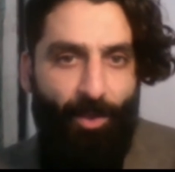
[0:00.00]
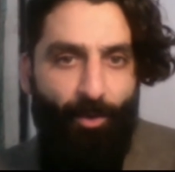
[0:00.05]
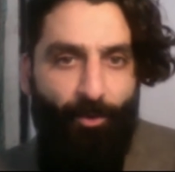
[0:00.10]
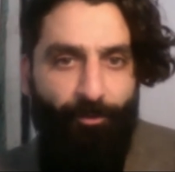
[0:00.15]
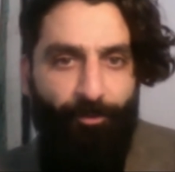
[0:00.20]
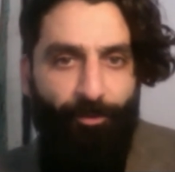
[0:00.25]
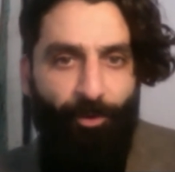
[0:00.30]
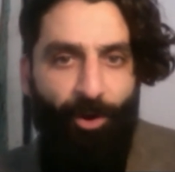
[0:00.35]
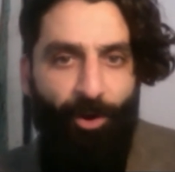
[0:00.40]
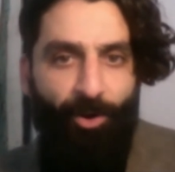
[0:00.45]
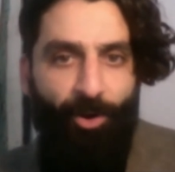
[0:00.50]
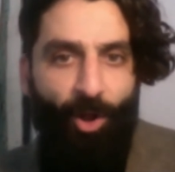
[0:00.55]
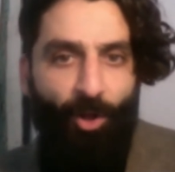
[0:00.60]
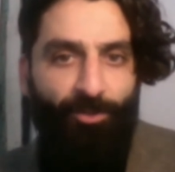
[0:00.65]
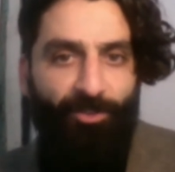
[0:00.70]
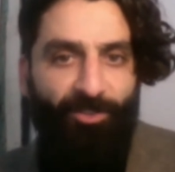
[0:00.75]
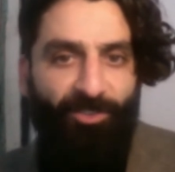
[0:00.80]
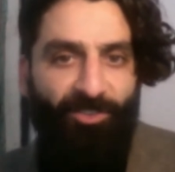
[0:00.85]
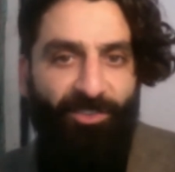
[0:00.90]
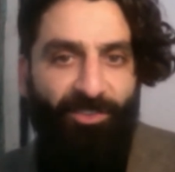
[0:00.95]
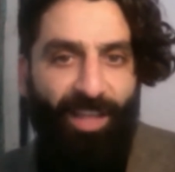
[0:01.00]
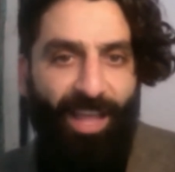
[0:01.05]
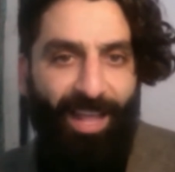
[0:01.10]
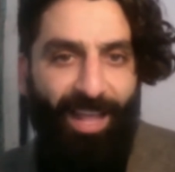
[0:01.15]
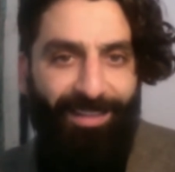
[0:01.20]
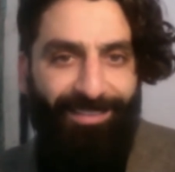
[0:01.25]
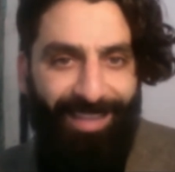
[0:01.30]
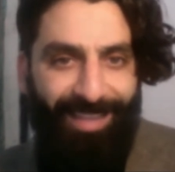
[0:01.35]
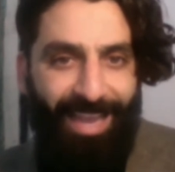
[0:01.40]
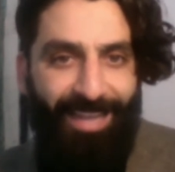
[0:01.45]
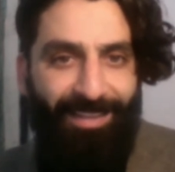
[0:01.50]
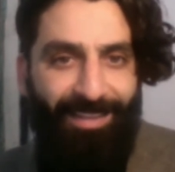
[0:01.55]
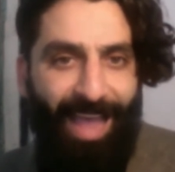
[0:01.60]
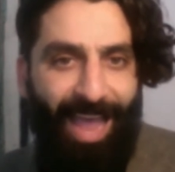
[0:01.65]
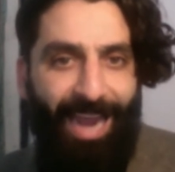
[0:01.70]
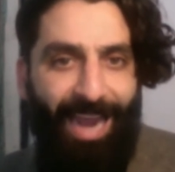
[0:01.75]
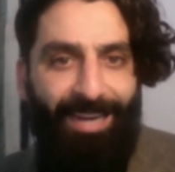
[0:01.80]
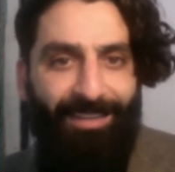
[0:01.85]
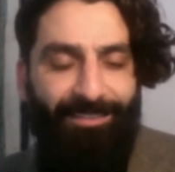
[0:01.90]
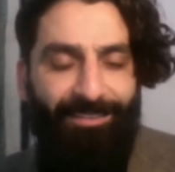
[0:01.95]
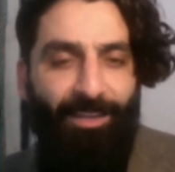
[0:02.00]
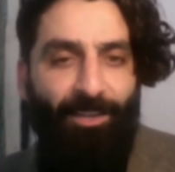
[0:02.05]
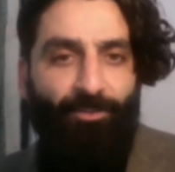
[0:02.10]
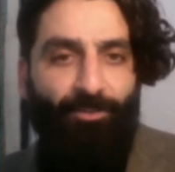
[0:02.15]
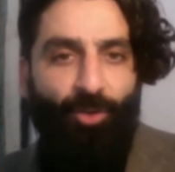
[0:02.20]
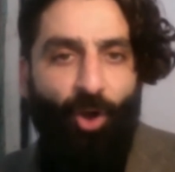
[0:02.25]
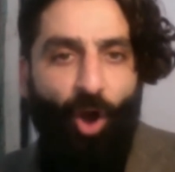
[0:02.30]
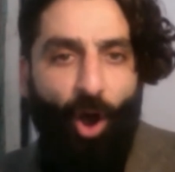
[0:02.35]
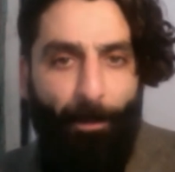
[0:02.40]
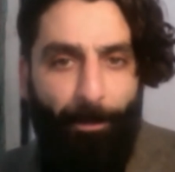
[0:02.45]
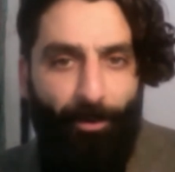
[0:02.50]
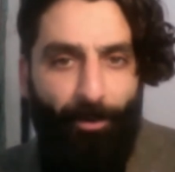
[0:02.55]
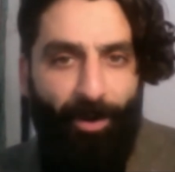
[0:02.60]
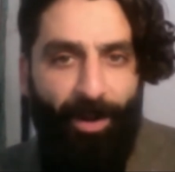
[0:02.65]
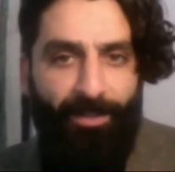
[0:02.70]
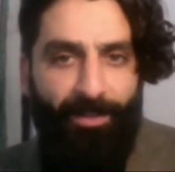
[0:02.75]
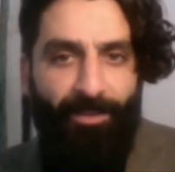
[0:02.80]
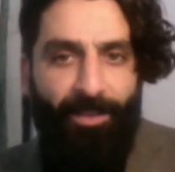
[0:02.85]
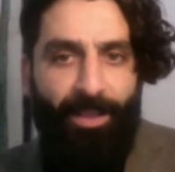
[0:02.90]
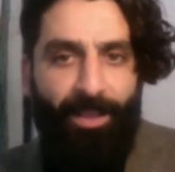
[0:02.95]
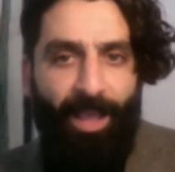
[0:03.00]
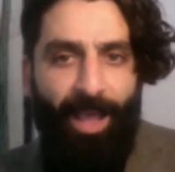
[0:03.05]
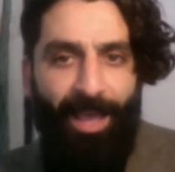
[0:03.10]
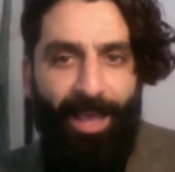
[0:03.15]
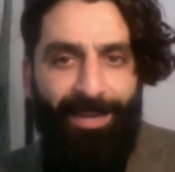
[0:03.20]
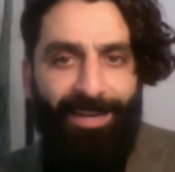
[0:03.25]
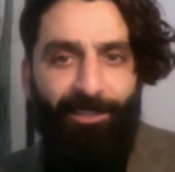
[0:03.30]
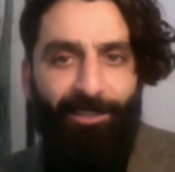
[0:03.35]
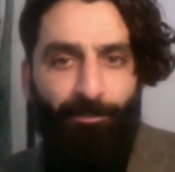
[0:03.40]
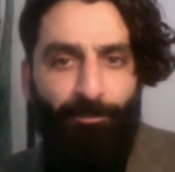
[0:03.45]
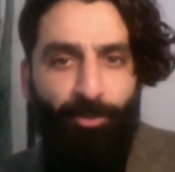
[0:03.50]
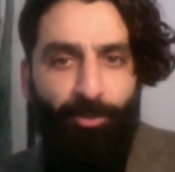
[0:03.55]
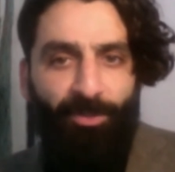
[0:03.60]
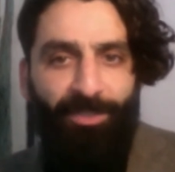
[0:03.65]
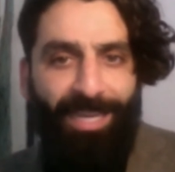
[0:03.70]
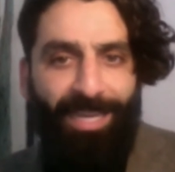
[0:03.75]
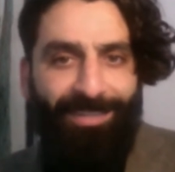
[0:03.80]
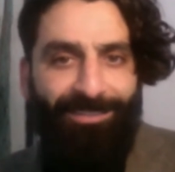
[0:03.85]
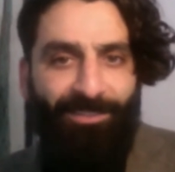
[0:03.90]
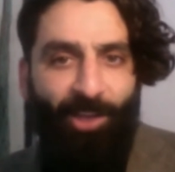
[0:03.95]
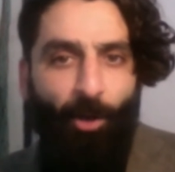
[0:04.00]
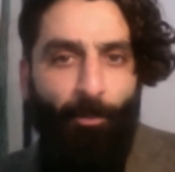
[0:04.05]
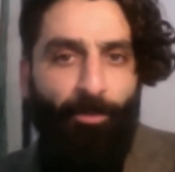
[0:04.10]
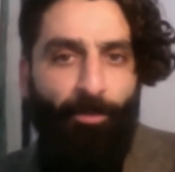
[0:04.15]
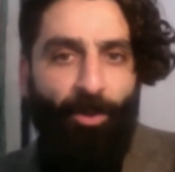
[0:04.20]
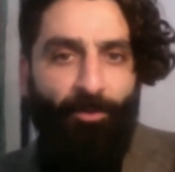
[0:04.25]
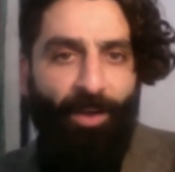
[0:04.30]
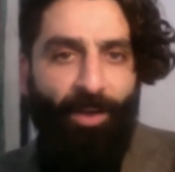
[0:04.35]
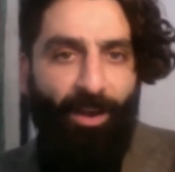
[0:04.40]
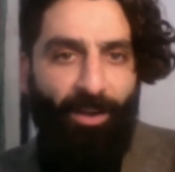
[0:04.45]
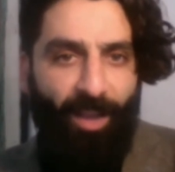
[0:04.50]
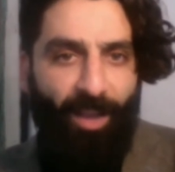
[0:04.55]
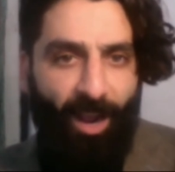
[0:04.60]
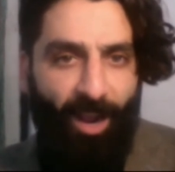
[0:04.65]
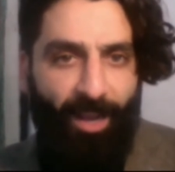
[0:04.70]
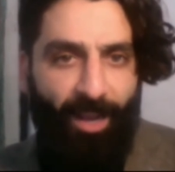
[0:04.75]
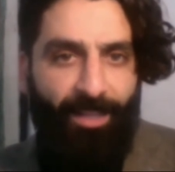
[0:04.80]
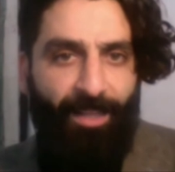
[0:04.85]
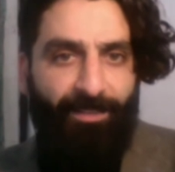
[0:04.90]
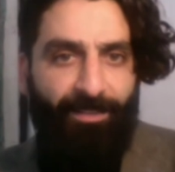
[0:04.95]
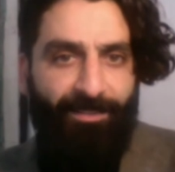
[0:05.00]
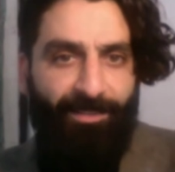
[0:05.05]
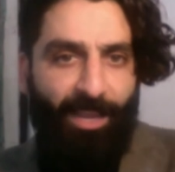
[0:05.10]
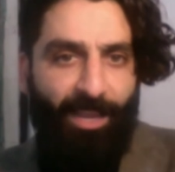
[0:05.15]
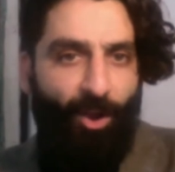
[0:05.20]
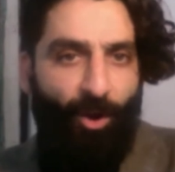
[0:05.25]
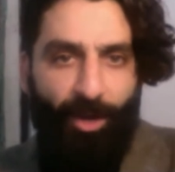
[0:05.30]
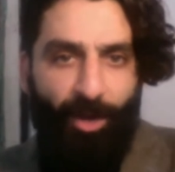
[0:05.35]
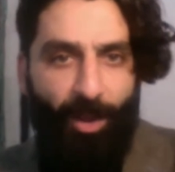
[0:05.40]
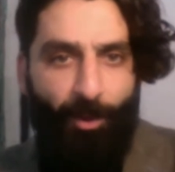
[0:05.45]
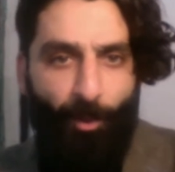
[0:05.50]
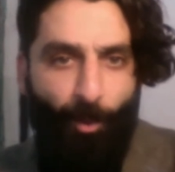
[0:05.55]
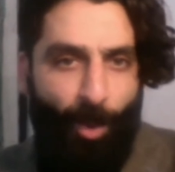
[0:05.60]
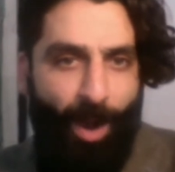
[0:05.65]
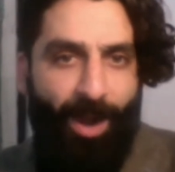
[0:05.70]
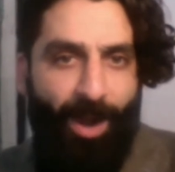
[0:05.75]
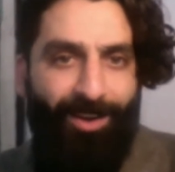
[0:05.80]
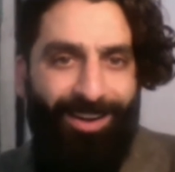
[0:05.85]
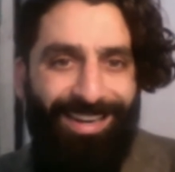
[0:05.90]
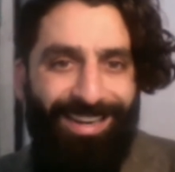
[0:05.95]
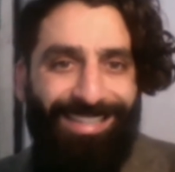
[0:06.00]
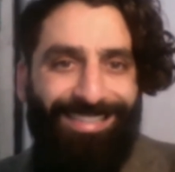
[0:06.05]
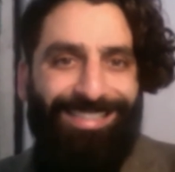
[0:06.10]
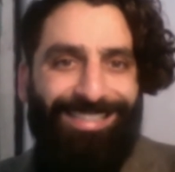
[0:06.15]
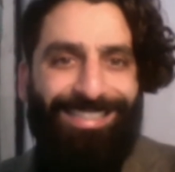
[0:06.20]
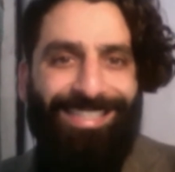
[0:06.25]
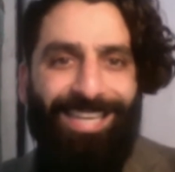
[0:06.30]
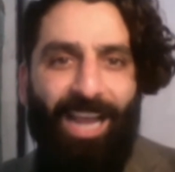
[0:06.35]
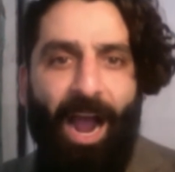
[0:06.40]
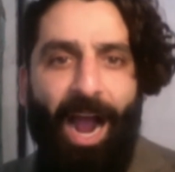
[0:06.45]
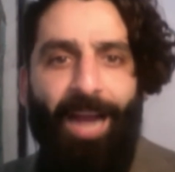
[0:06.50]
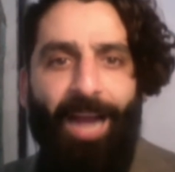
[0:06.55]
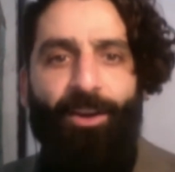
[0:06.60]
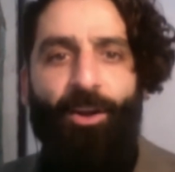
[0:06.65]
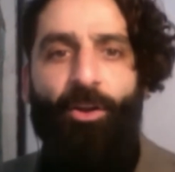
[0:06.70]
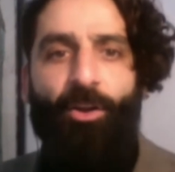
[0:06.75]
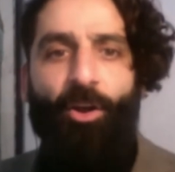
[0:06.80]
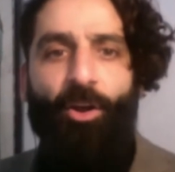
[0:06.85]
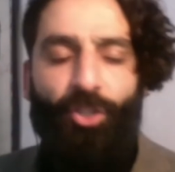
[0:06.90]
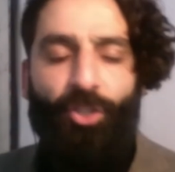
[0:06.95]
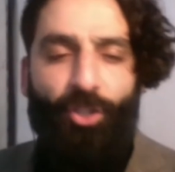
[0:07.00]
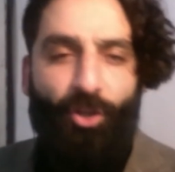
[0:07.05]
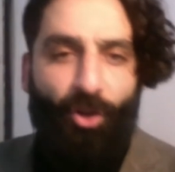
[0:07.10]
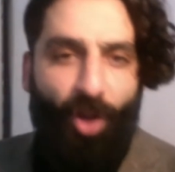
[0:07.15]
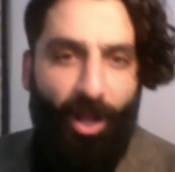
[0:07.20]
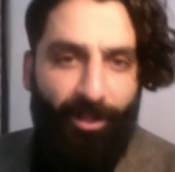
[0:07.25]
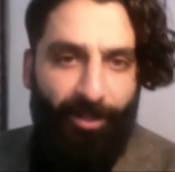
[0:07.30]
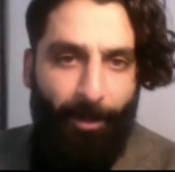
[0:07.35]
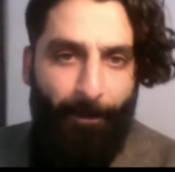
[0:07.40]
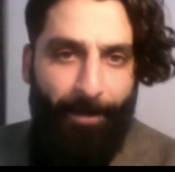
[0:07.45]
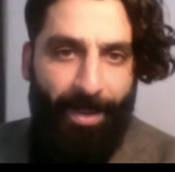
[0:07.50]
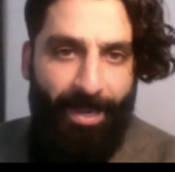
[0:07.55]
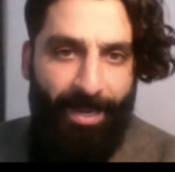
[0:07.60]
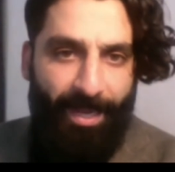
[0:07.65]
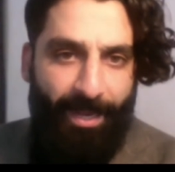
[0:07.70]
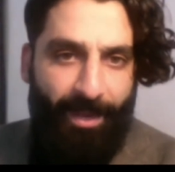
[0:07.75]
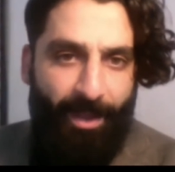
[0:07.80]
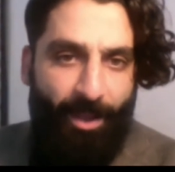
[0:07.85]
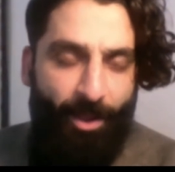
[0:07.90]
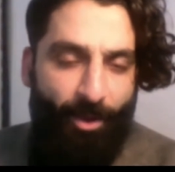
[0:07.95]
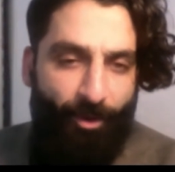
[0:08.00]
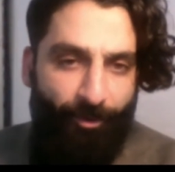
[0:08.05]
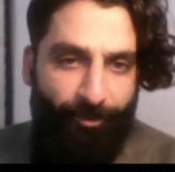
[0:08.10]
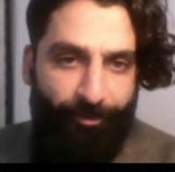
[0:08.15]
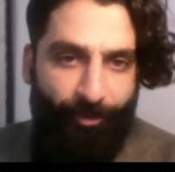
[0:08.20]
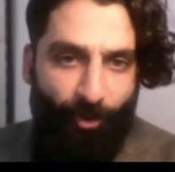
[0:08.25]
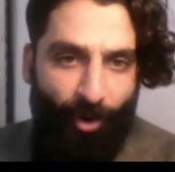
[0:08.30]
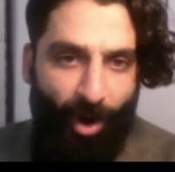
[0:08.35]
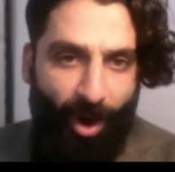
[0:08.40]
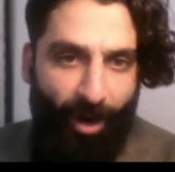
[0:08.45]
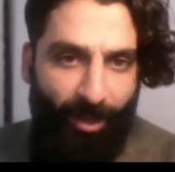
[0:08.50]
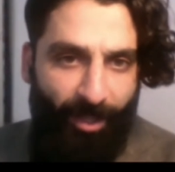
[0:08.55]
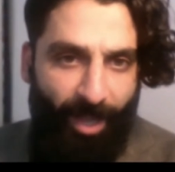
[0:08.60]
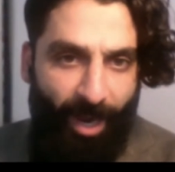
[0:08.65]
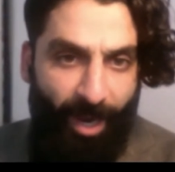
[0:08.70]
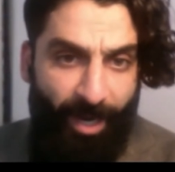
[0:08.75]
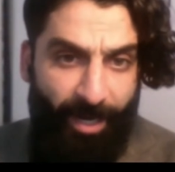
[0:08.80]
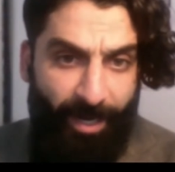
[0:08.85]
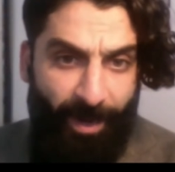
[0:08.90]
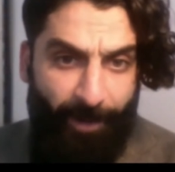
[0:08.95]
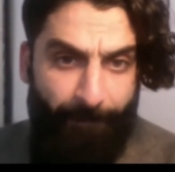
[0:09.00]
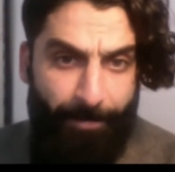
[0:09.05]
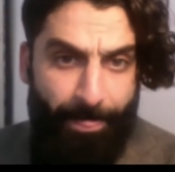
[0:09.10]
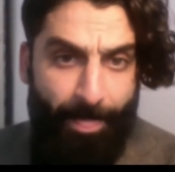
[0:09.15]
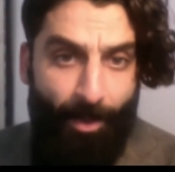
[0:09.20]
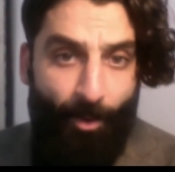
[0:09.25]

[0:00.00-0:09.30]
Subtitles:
for a non-state actor to operate. And let's put the example of al-Qaeda and say, okay, where is the ideological underpinning for al-Qaeda?